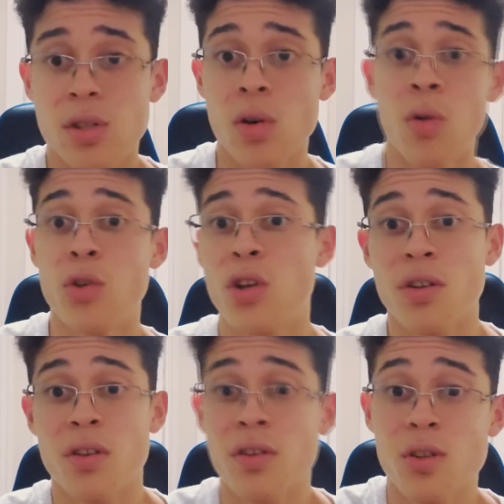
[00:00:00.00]
So
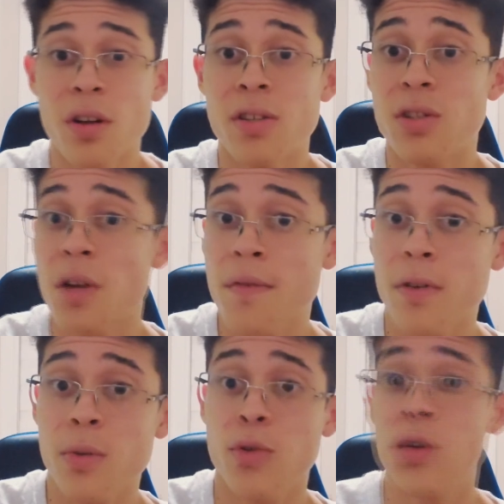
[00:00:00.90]
there's certain
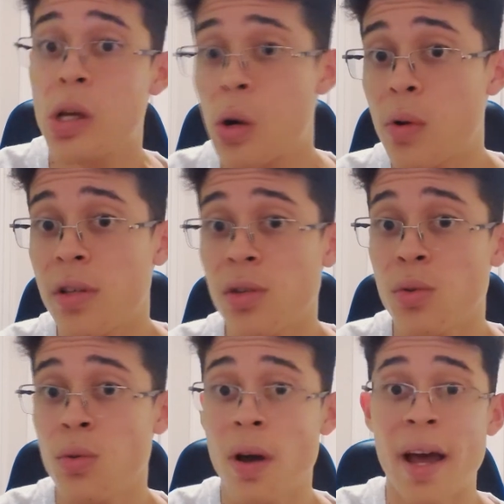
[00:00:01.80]
servers which you can go
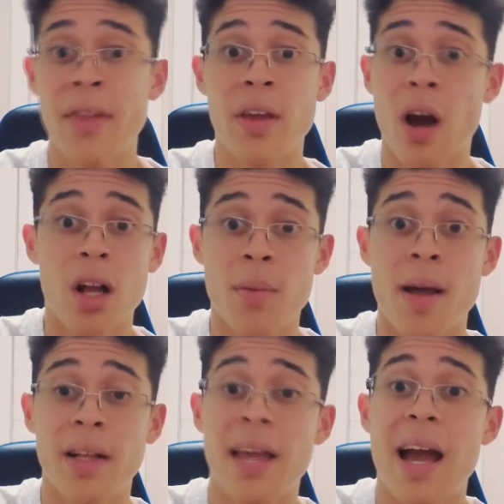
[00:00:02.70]
into and they
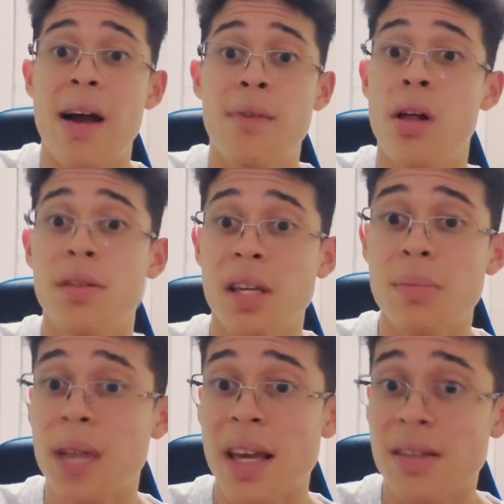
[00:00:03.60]
automatically have all the same
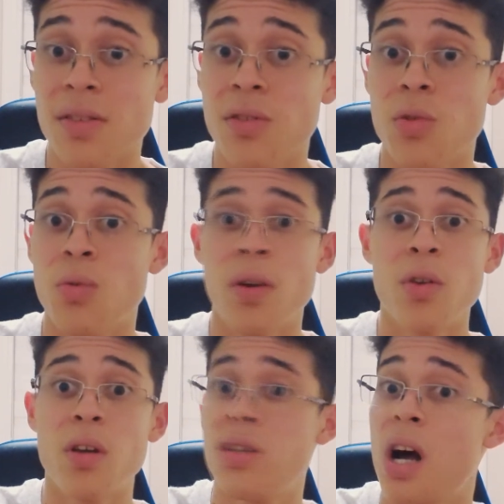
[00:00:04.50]
tastes as you, and
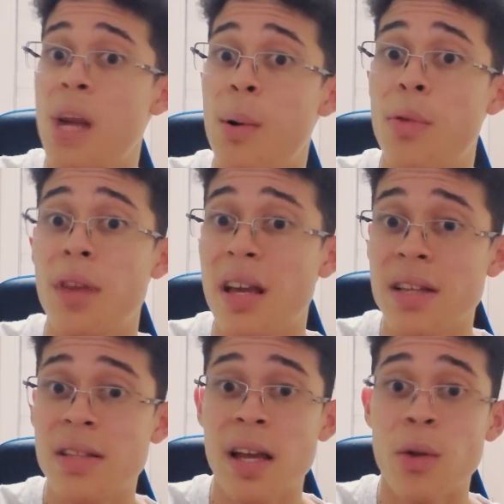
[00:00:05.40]
you can talk about
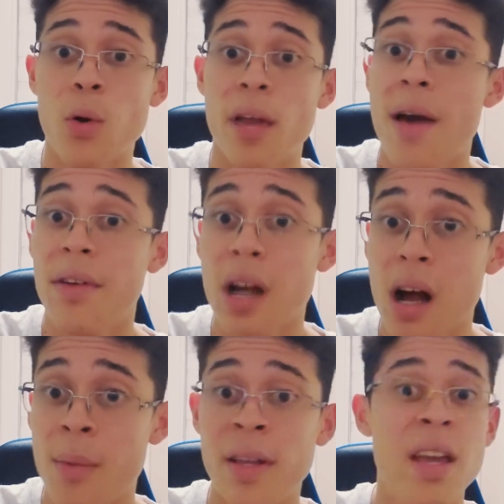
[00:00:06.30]
things that you already have in
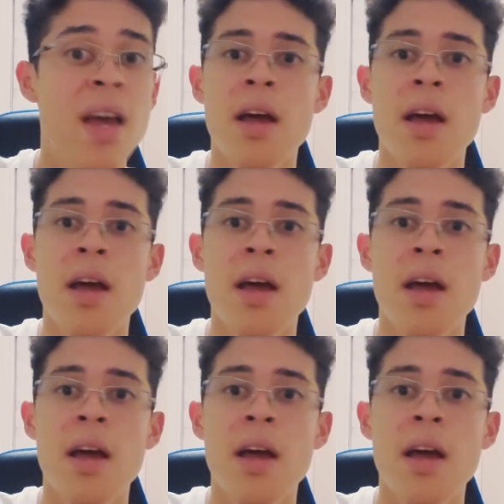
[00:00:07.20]
common.